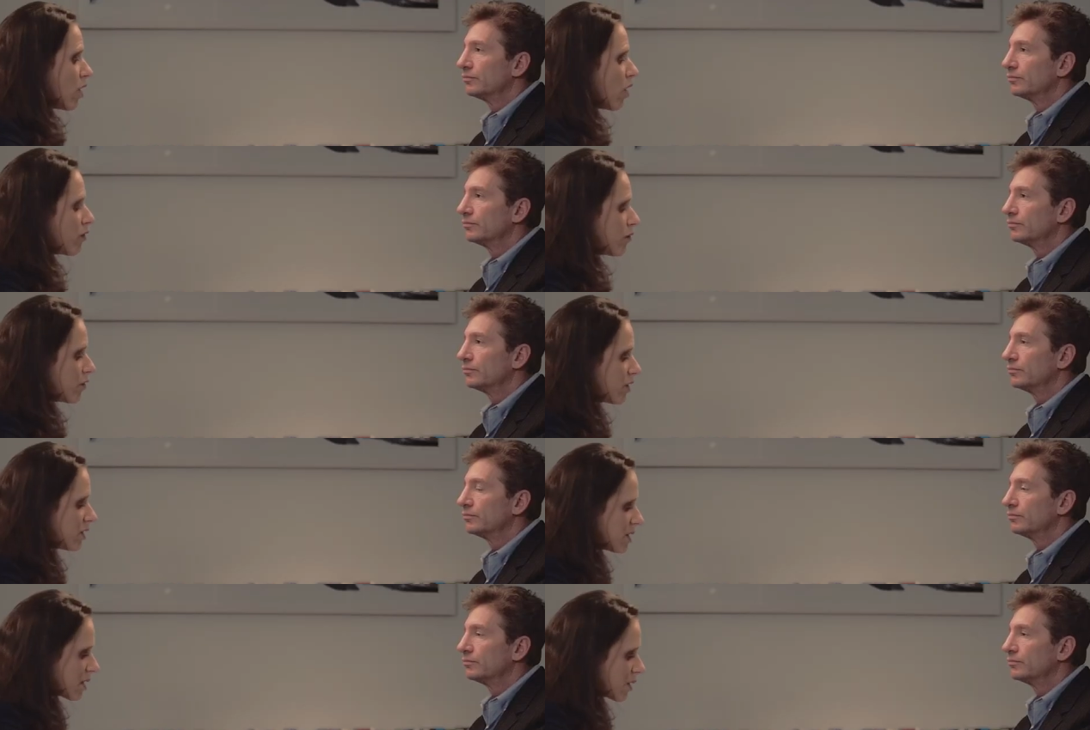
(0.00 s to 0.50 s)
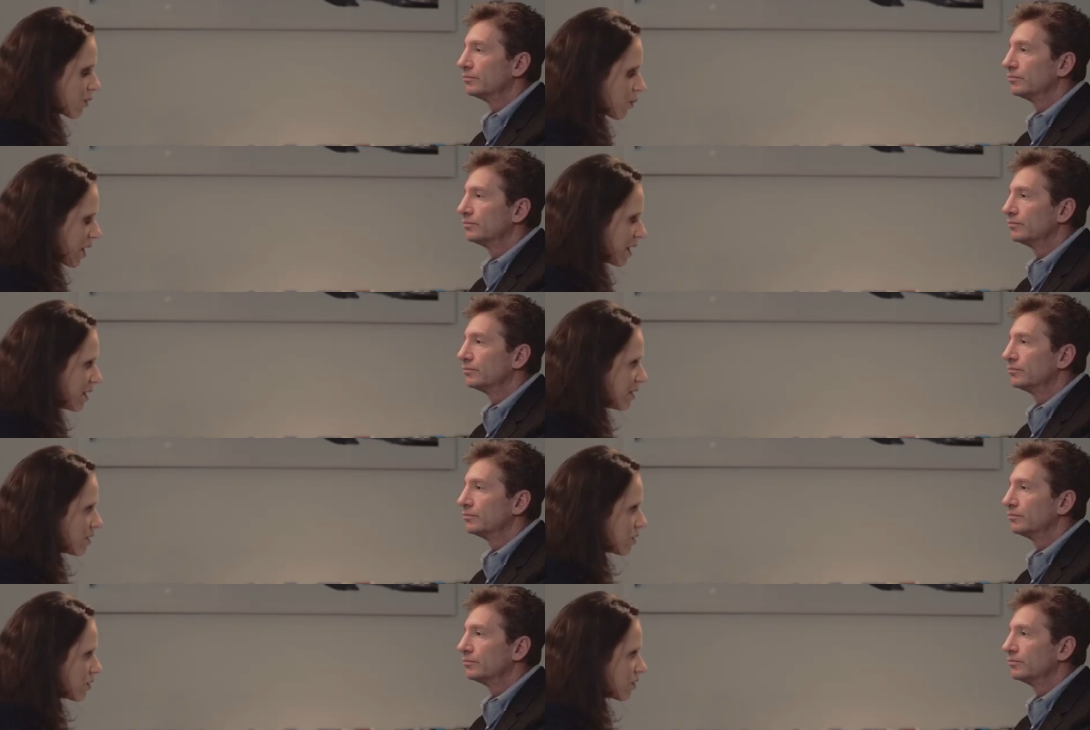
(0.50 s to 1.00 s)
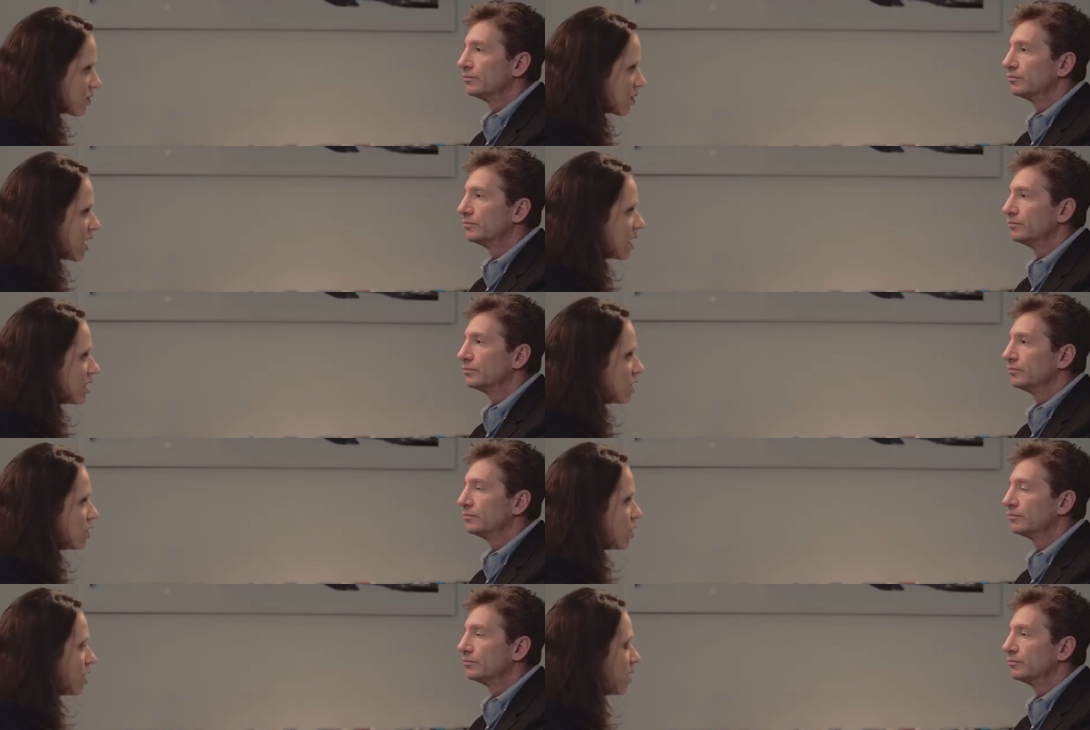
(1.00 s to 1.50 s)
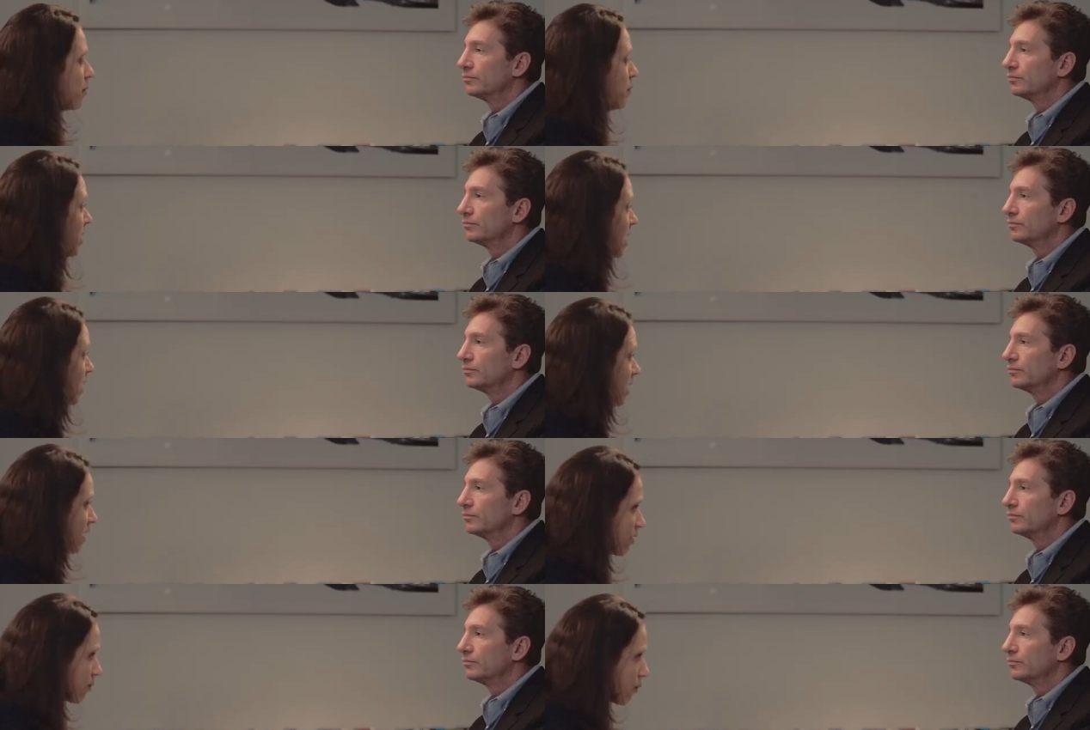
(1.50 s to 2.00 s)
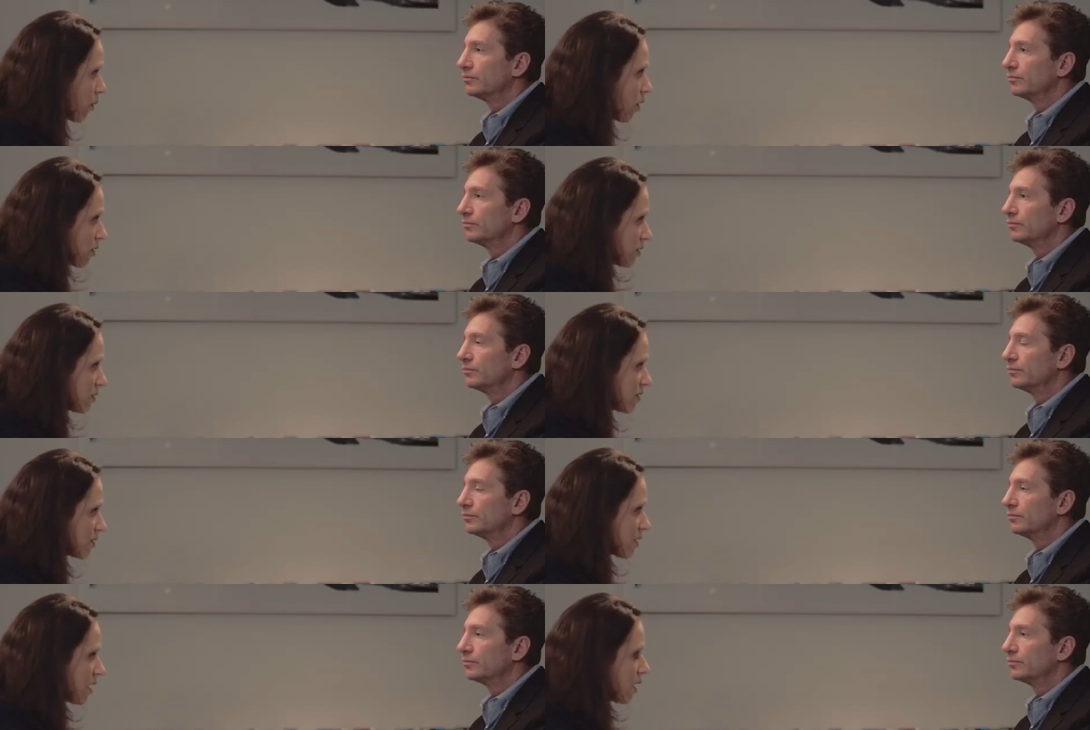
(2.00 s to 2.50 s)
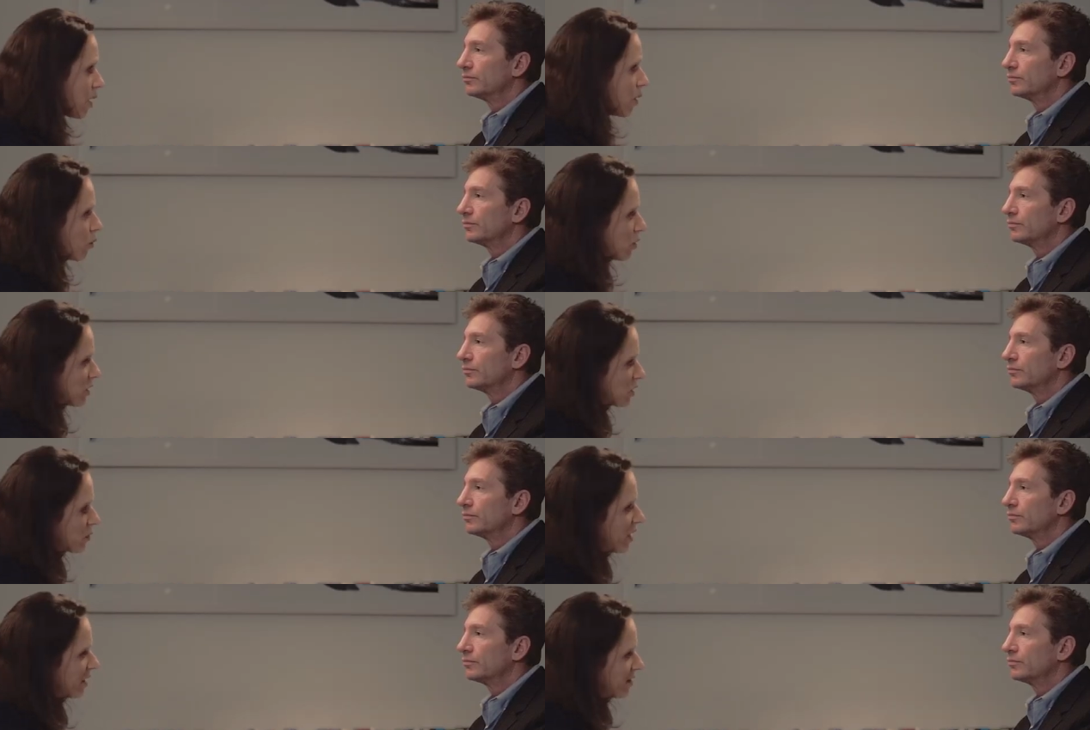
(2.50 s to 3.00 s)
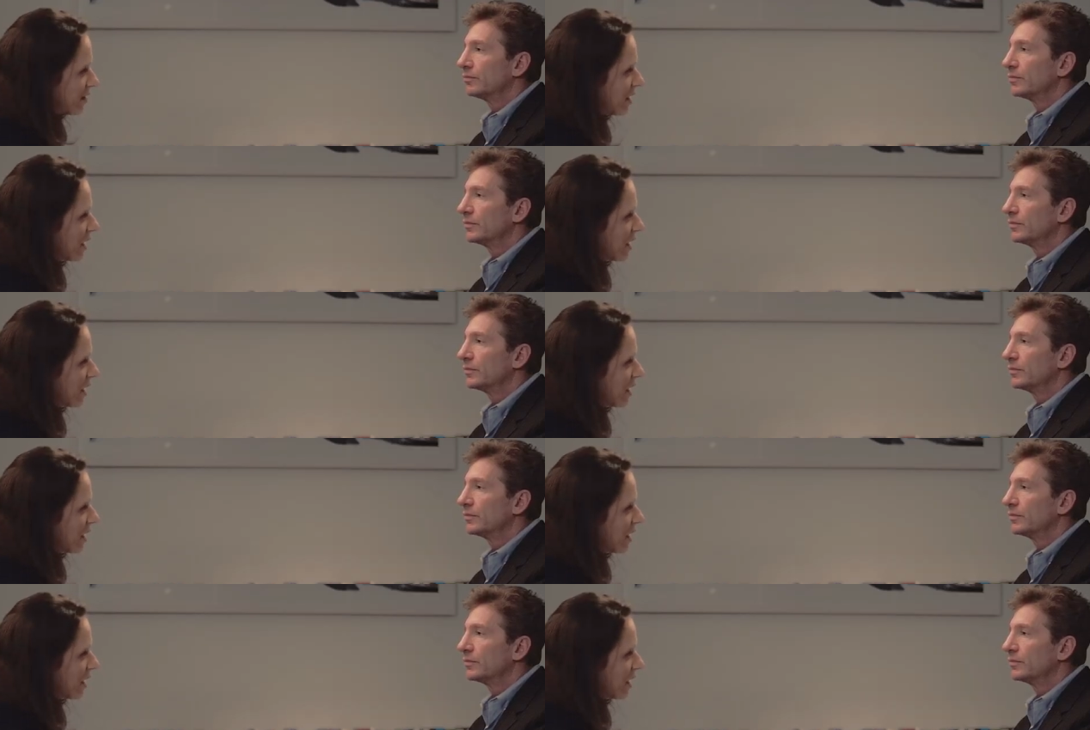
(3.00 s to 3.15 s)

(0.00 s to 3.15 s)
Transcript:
Speaker 1: We offered creditors G D P-linked bonds, which